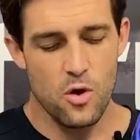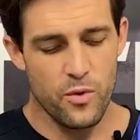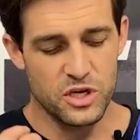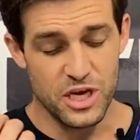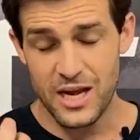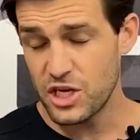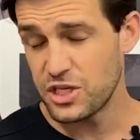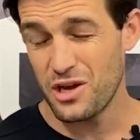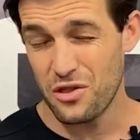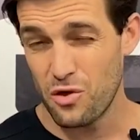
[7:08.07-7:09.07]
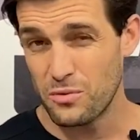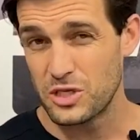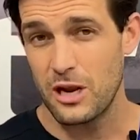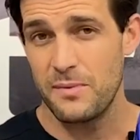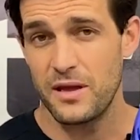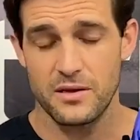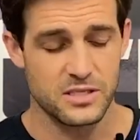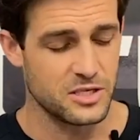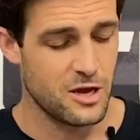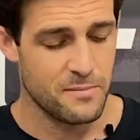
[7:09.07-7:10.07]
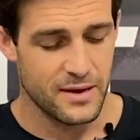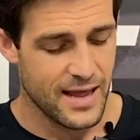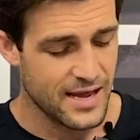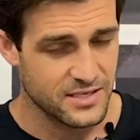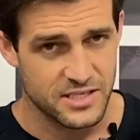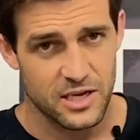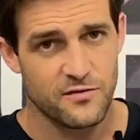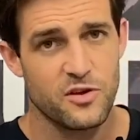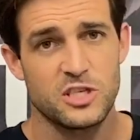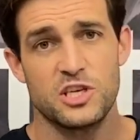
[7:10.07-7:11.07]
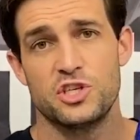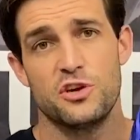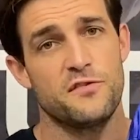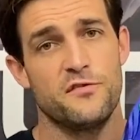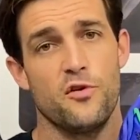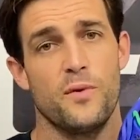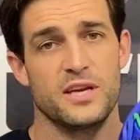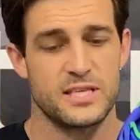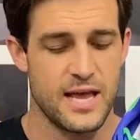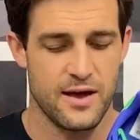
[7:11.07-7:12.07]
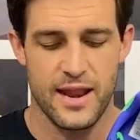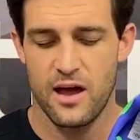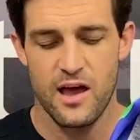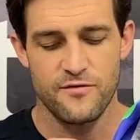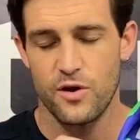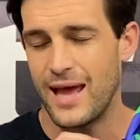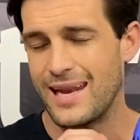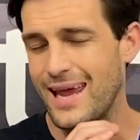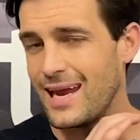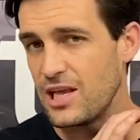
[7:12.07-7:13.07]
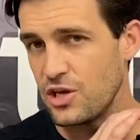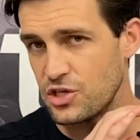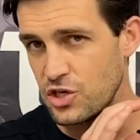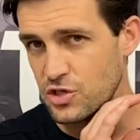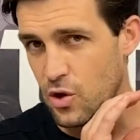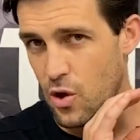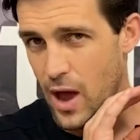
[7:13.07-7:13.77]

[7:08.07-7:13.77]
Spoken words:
which initially I thought was going to be a concern, but as I said, I've used this shoe for 4 weeks now and I have not had any issues